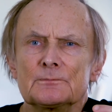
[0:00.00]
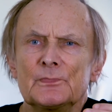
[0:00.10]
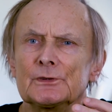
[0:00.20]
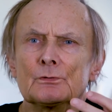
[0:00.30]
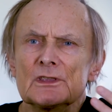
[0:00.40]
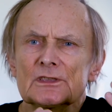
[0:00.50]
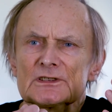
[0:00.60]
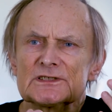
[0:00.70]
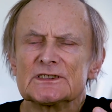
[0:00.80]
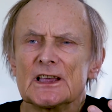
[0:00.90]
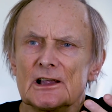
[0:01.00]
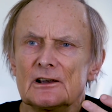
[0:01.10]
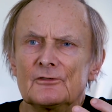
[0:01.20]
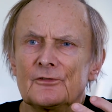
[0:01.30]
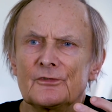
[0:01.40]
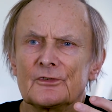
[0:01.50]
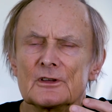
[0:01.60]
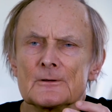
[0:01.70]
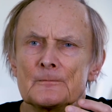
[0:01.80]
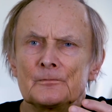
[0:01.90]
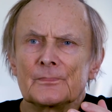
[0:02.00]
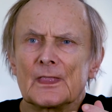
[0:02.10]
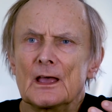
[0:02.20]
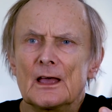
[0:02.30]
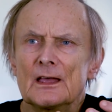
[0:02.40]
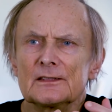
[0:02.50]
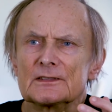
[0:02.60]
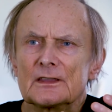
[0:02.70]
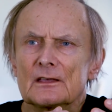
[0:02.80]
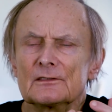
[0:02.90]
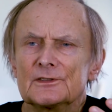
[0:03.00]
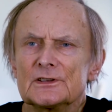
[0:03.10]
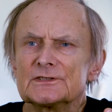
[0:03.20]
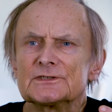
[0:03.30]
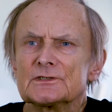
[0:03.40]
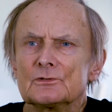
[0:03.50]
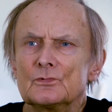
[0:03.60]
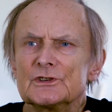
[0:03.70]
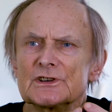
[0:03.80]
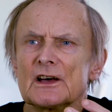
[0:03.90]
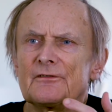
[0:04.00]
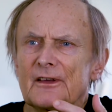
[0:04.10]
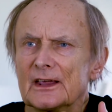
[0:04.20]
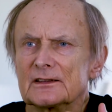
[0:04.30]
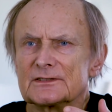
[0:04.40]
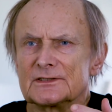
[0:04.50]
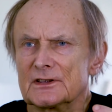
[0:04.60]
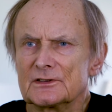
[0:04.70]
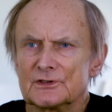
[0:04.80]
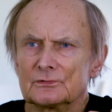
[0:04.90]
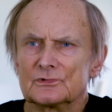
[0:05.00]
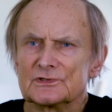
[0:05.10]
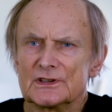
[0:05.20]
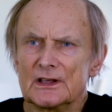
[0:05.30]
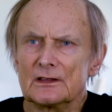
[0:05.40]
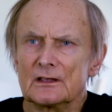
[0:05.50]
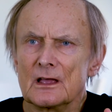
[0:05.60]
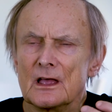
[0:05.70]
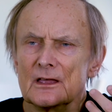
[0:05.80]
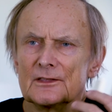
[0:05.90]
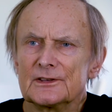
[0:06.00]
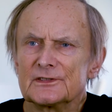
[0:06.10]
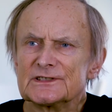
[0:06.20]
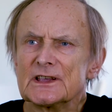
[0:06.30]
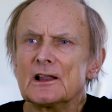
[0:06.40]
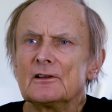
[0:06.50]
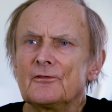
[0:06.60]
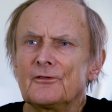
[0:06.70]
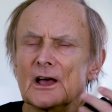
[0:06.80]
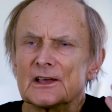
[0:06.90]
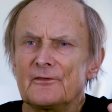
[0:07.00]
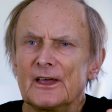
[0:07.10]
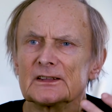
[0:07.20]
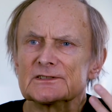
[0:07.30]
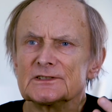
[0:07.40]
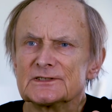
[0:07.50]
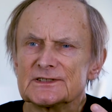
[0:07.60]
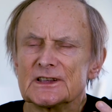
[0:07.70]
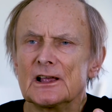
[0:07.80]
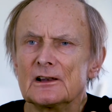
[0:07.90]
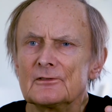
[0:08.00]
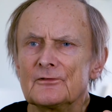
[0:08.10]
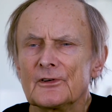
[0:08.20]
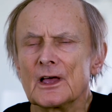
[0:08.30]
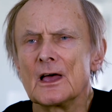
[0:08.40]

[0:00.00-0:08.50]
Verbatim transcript: between the self and this which affects, so to say. The self affects itself,